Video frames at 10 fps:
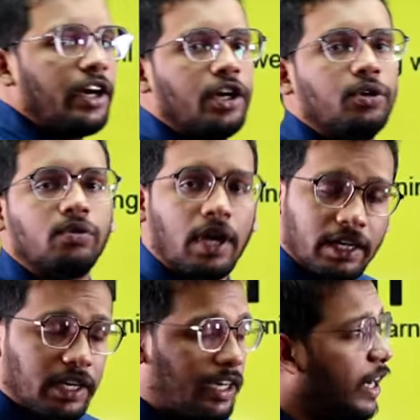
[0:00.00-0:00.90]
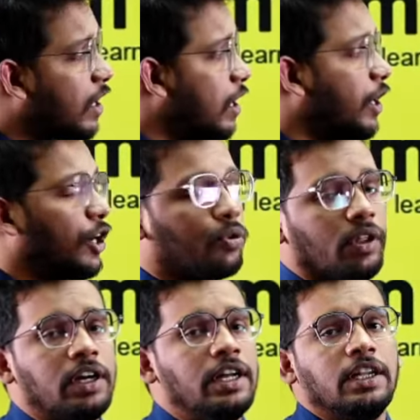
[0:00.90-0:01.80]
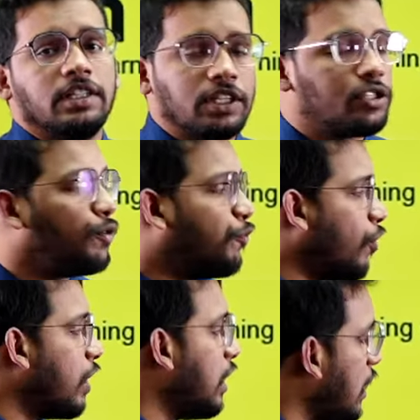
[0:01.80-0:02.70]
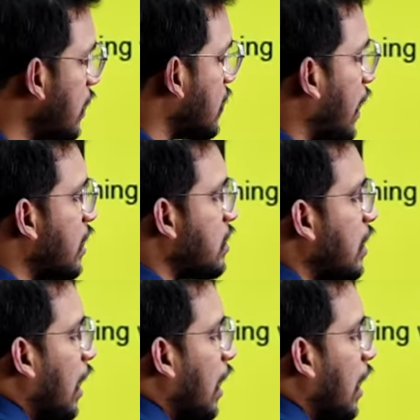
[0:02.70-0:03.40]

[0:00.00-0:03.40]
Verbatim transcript: related to the 6 to 14 years age.